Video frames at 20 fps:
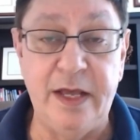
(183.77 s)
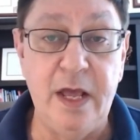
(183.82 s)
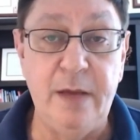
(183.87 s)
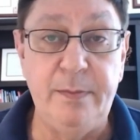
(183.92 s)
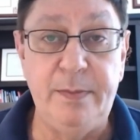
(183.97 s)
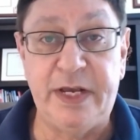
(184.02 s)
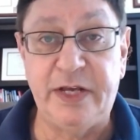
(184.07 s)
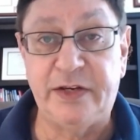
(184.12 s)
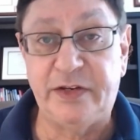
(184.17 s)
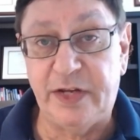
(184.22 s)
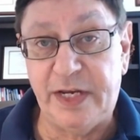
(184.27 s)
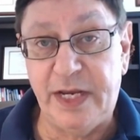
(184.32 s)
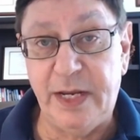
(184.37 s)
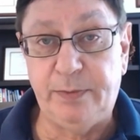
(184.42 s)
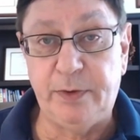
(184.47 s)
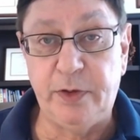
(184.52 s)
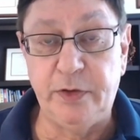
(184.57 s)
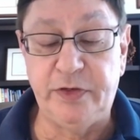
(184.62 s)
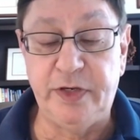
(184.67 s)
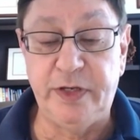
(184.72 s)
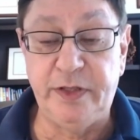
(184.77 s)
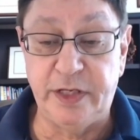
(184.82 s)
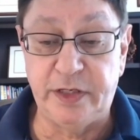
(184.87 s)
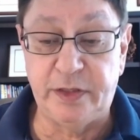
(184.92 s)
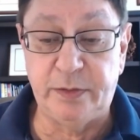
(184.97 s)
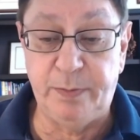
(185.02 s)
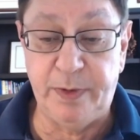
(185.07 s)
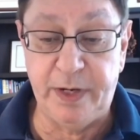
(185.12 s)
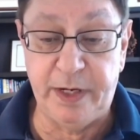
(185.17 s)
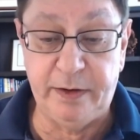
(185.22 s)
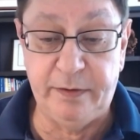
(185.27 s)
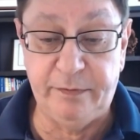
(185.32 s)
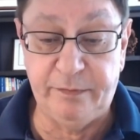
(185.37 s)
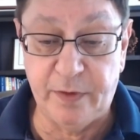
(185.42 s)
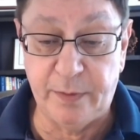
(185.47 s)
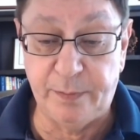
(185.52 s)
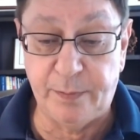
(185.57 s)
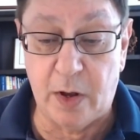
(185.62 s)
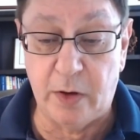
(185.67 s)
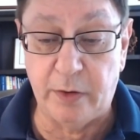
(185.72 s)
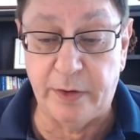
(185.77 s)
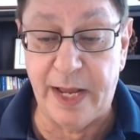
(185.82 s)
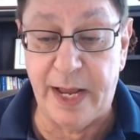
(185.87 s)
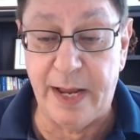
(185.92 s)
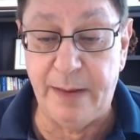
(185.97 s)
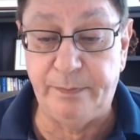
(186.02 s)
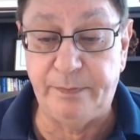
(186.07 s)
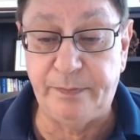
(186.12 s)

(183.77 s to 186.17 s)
because I losing this big football game.